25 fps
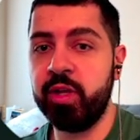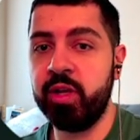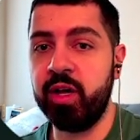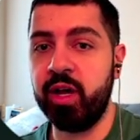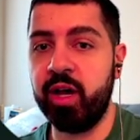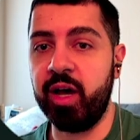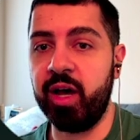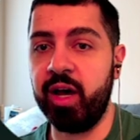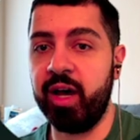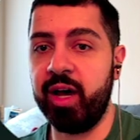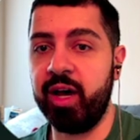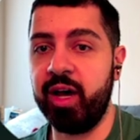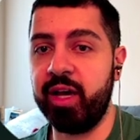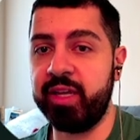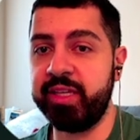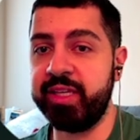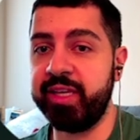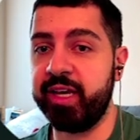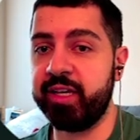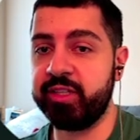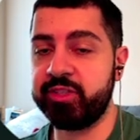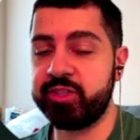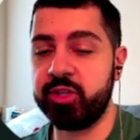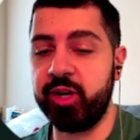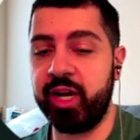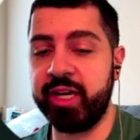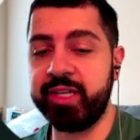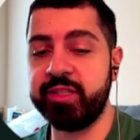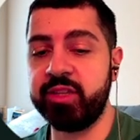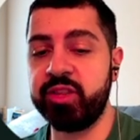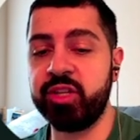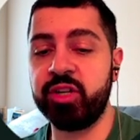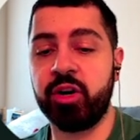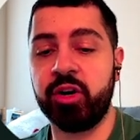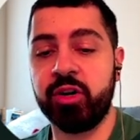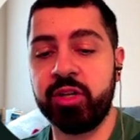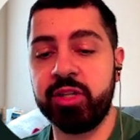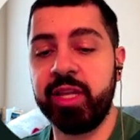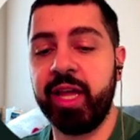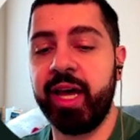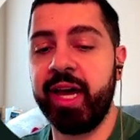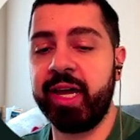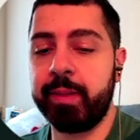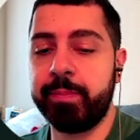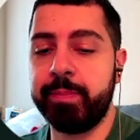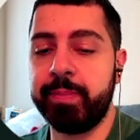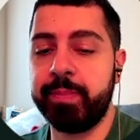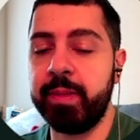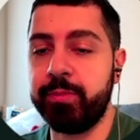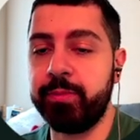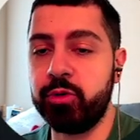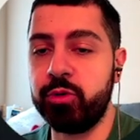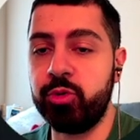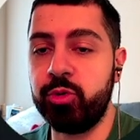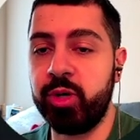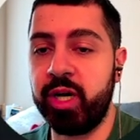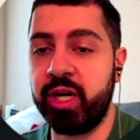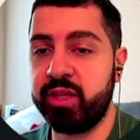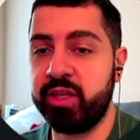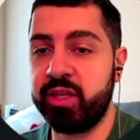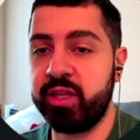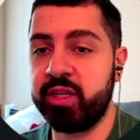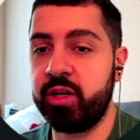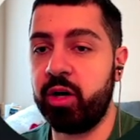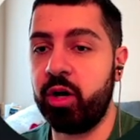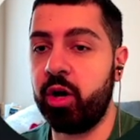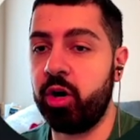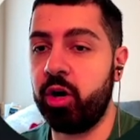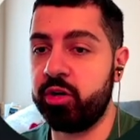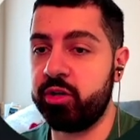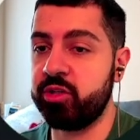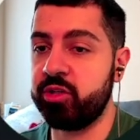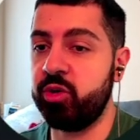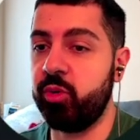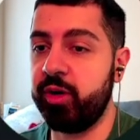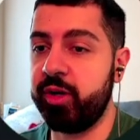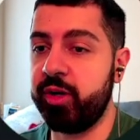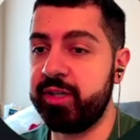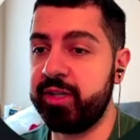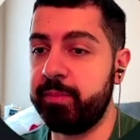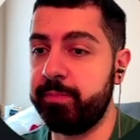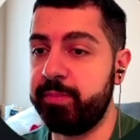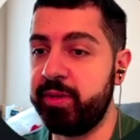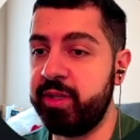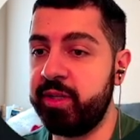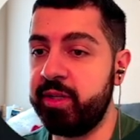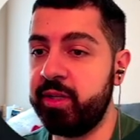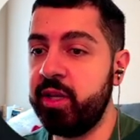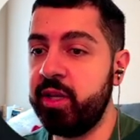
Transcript: There are a lot of people who I think are going to be